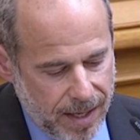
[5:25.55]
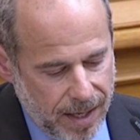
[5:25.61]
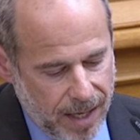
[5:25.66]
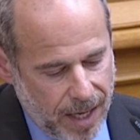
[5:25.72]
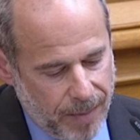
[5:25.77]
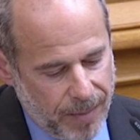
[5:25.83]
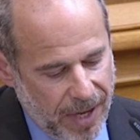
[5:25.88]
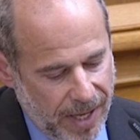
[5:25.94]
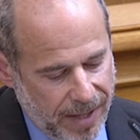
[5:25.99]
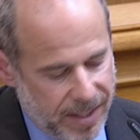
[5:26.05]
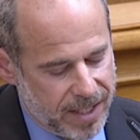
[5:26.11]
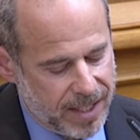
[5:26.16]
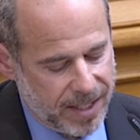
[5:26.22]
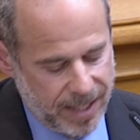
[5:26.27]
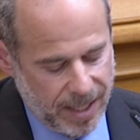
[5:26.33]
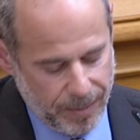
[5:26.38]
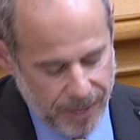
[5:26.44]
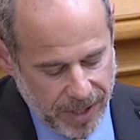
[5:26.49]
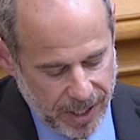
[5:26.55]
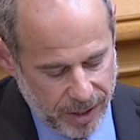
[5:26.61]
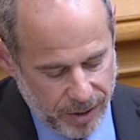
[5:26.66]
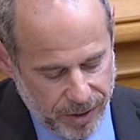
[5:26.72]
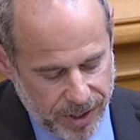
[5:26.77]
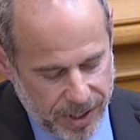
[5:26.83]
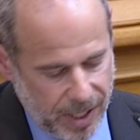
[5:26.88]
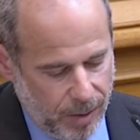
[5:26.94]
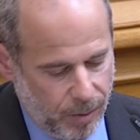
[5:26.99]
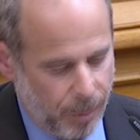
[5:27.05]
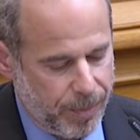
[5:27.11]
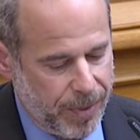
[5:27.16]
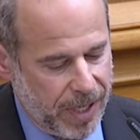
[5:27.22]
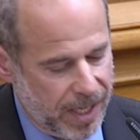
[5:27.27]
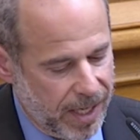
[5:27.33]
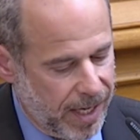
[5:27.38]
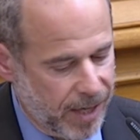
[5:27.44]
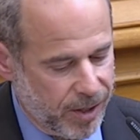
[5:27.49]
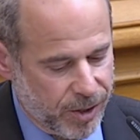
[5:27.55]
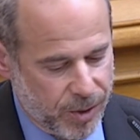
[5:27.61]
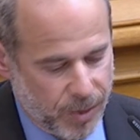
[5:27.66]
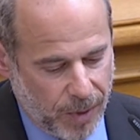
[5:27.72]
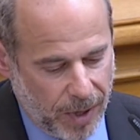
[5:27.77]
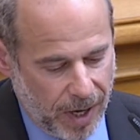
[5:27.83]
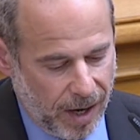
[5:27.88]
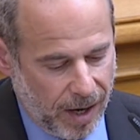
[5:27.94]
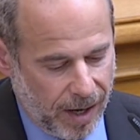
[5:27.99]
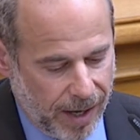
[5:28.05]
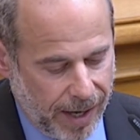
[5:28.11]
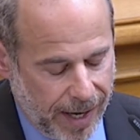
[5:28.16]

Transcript: And this is something you'll see repeated elsewhere.